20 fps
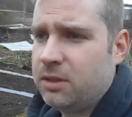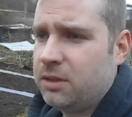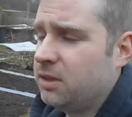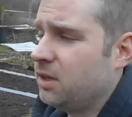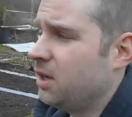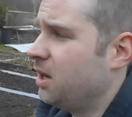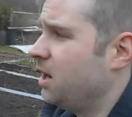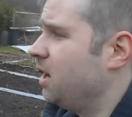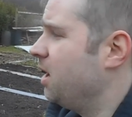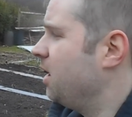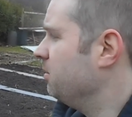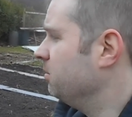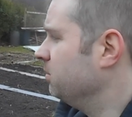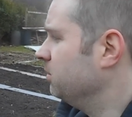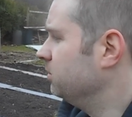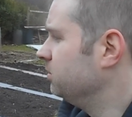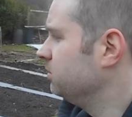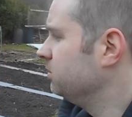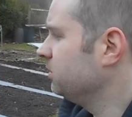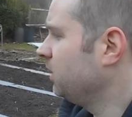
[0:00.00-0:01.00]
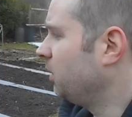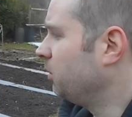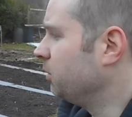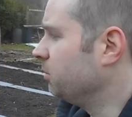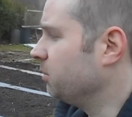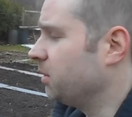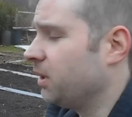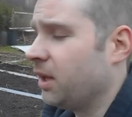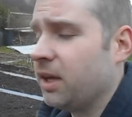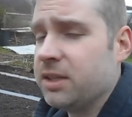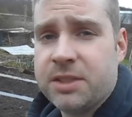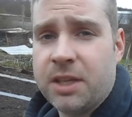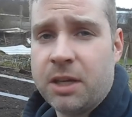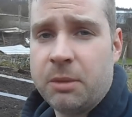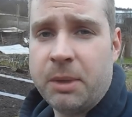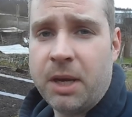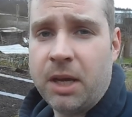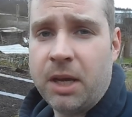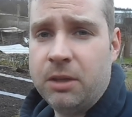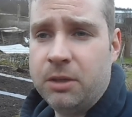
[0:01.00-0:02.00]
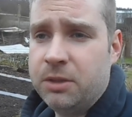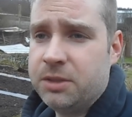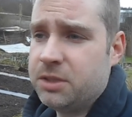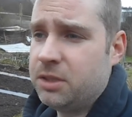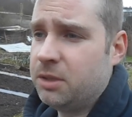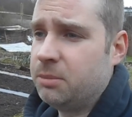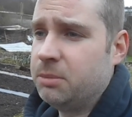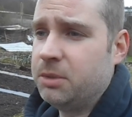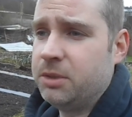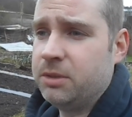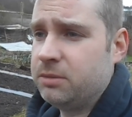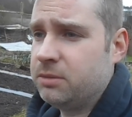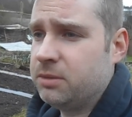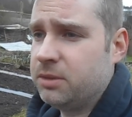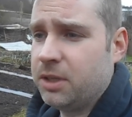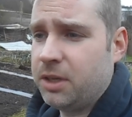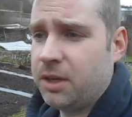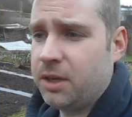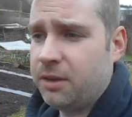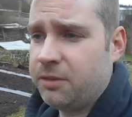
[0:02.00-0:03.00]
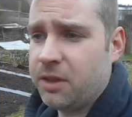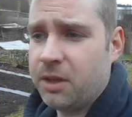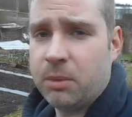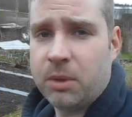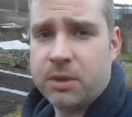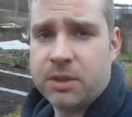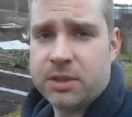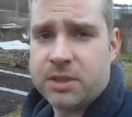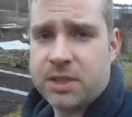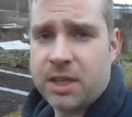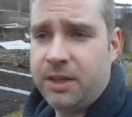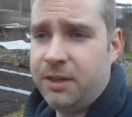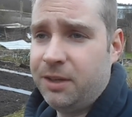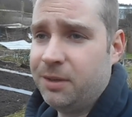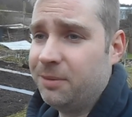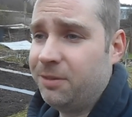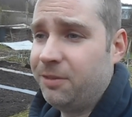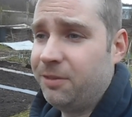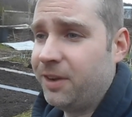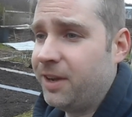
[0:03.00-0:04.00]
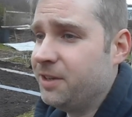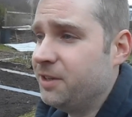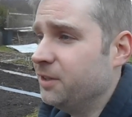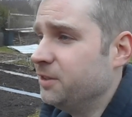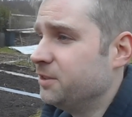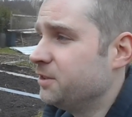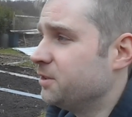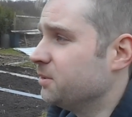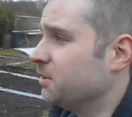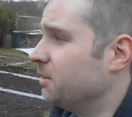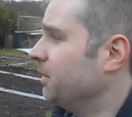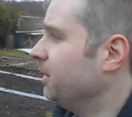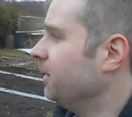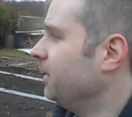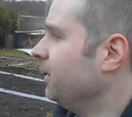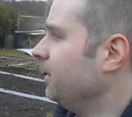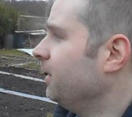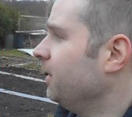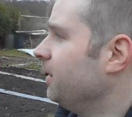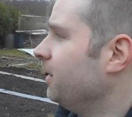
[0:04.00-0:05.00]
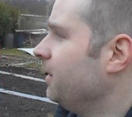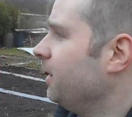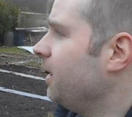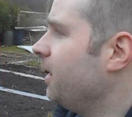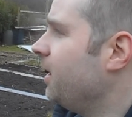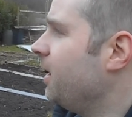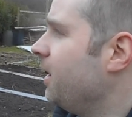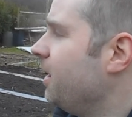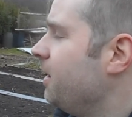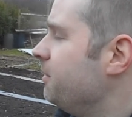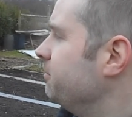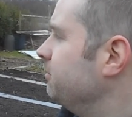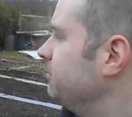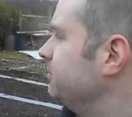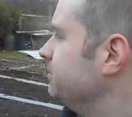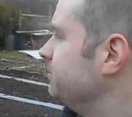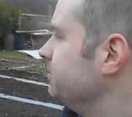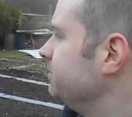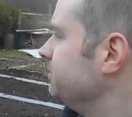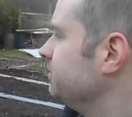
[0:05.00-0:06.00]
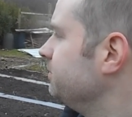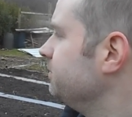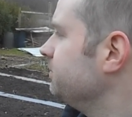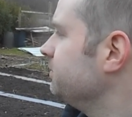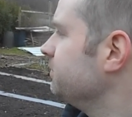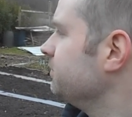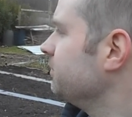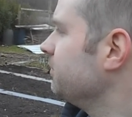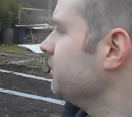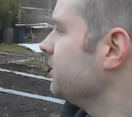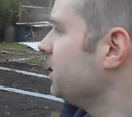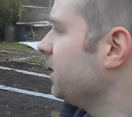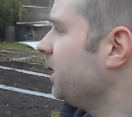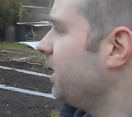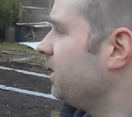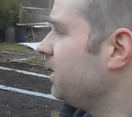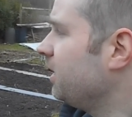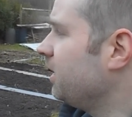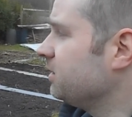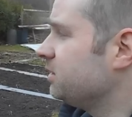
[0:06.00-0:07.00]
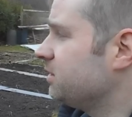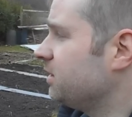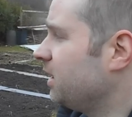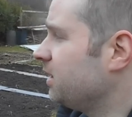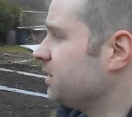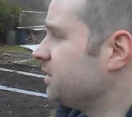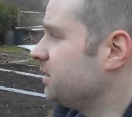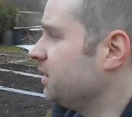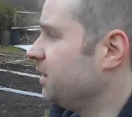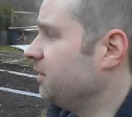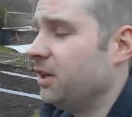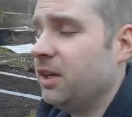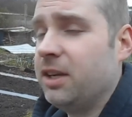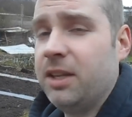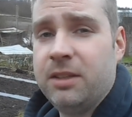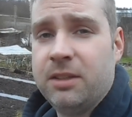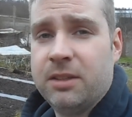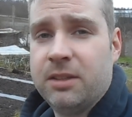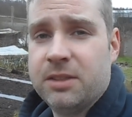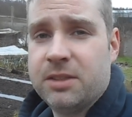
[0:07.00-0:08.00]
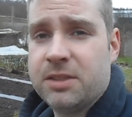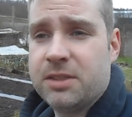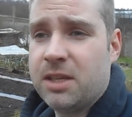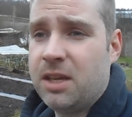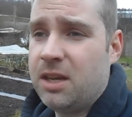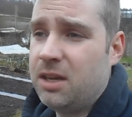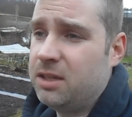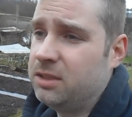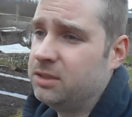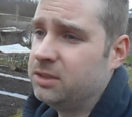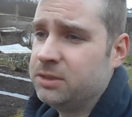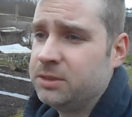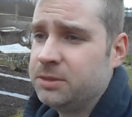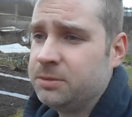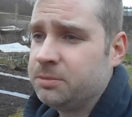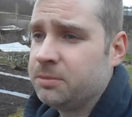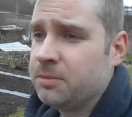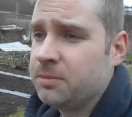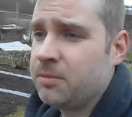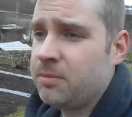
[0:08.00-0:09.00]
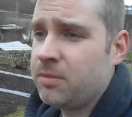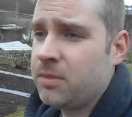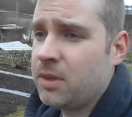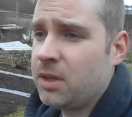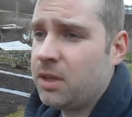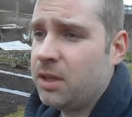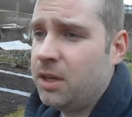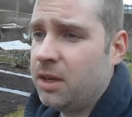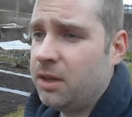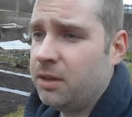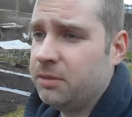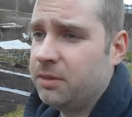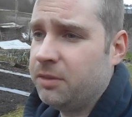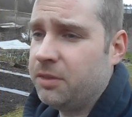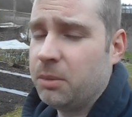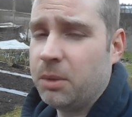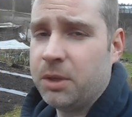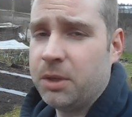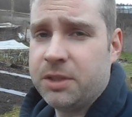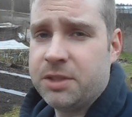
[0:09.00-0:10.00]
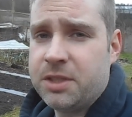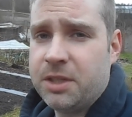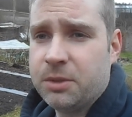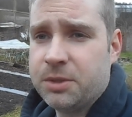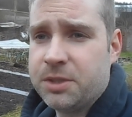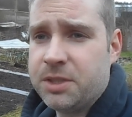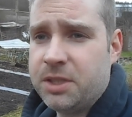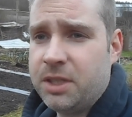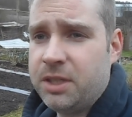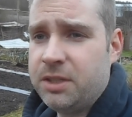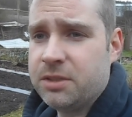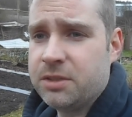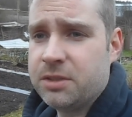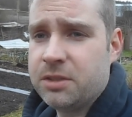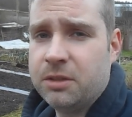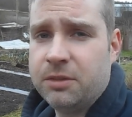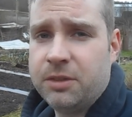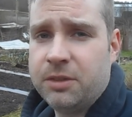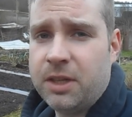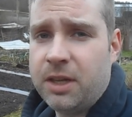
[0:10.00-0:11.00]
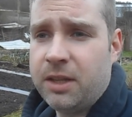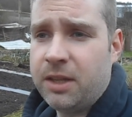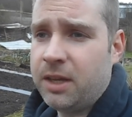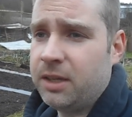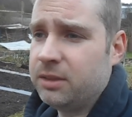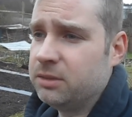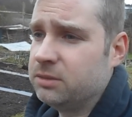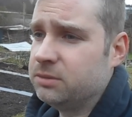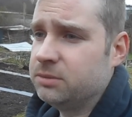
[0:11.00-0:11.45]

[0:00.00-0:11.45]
I wouldn't be that sad about losing them, and you know, if they want to take them, fair dues to them. So yeah, that's it really. It's you know, if they want to steal seeds and stuff like that,